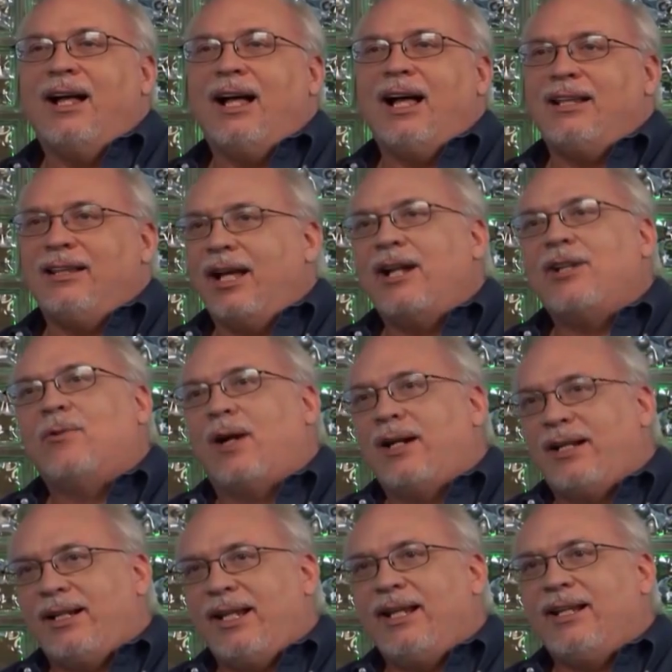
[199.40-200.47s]
I liked
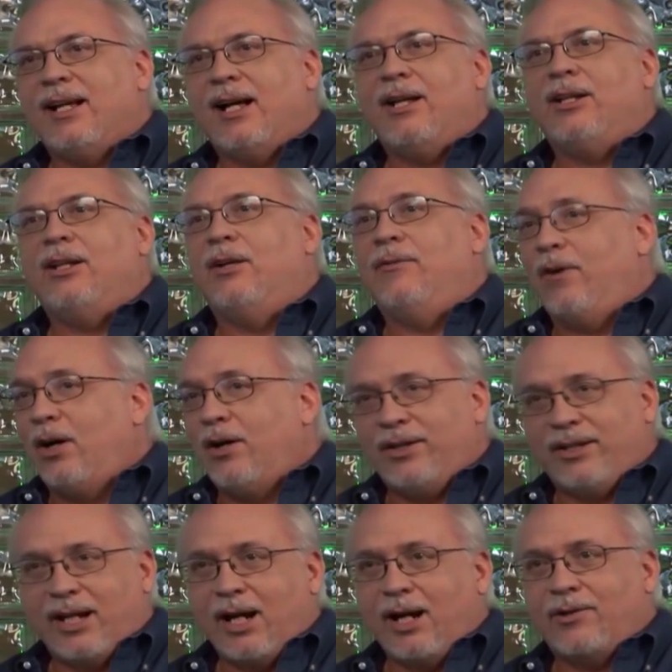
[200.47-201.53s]
writing Egon, of all the
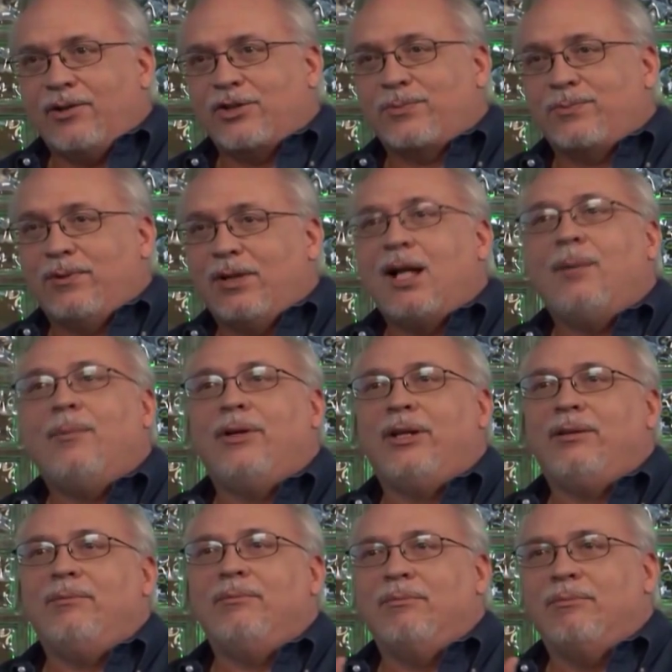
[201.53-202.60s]
characters,
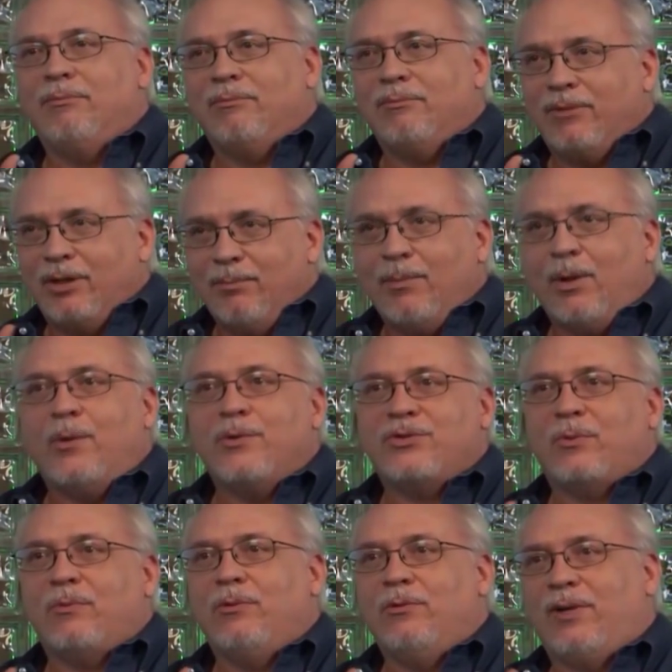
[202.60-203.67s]
probably the
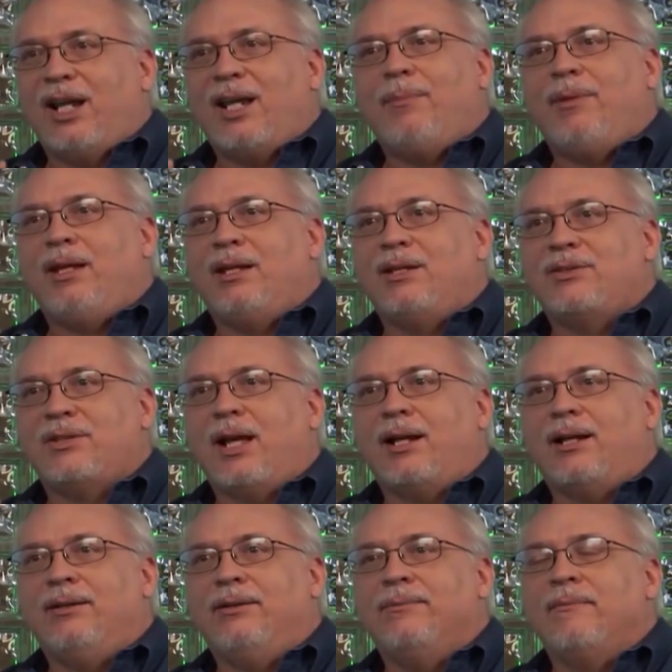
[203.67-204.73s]
most, Ray being
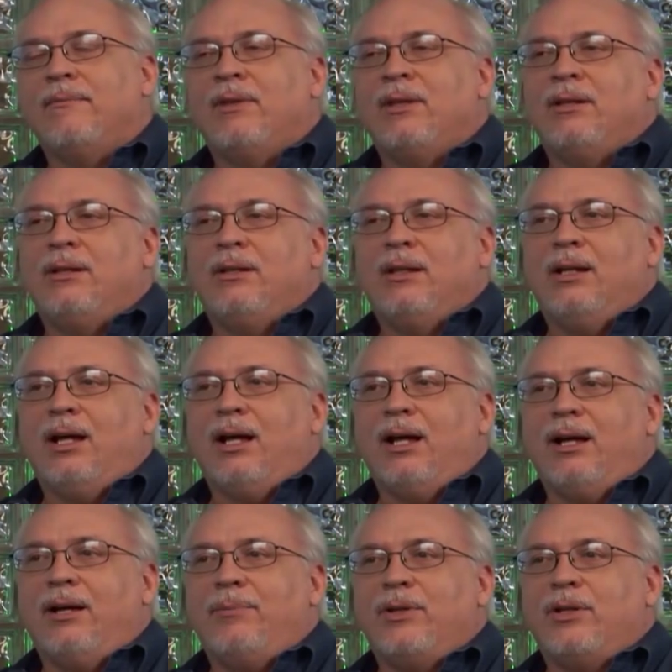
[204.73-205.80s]
second.
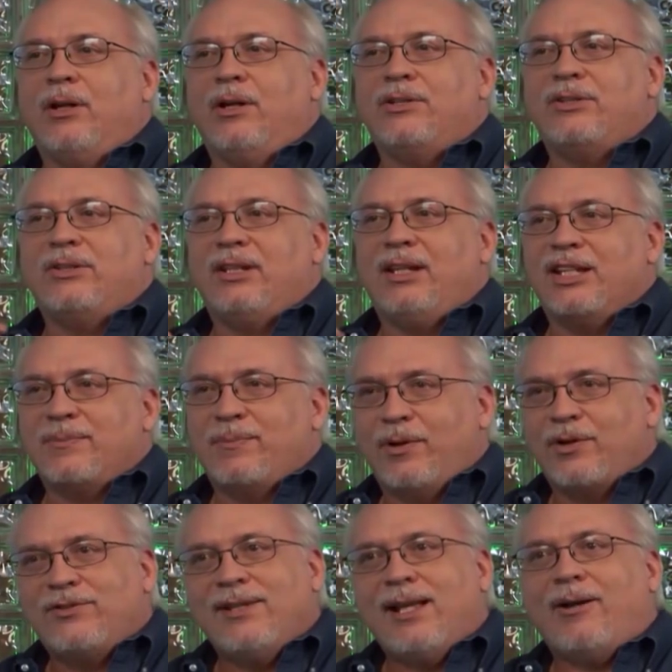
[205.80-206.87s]
Because his
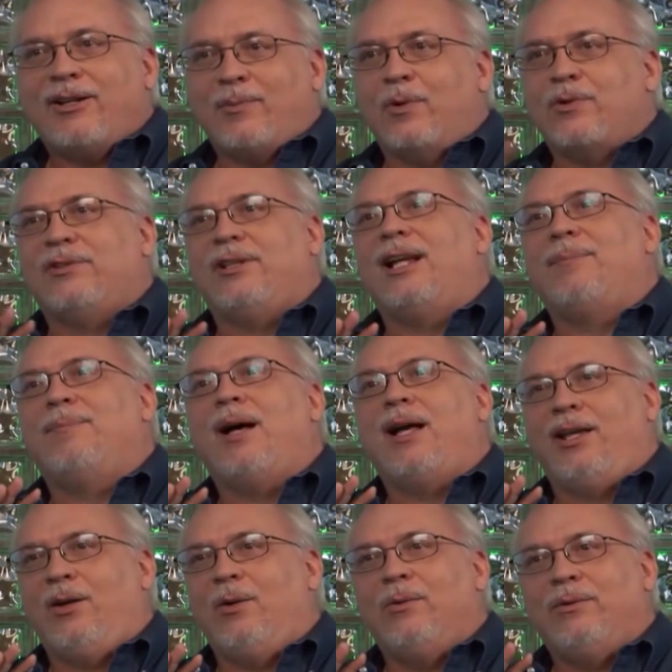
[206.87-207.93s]
personality is most like
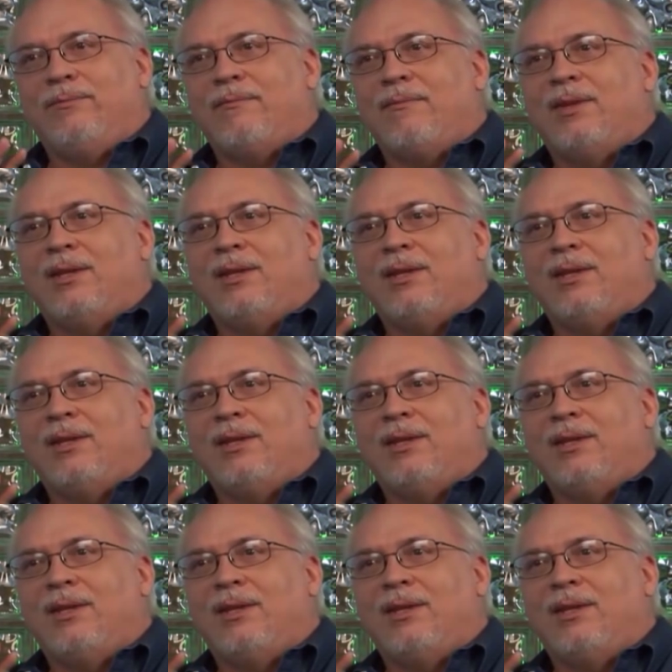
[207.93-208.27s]
my own.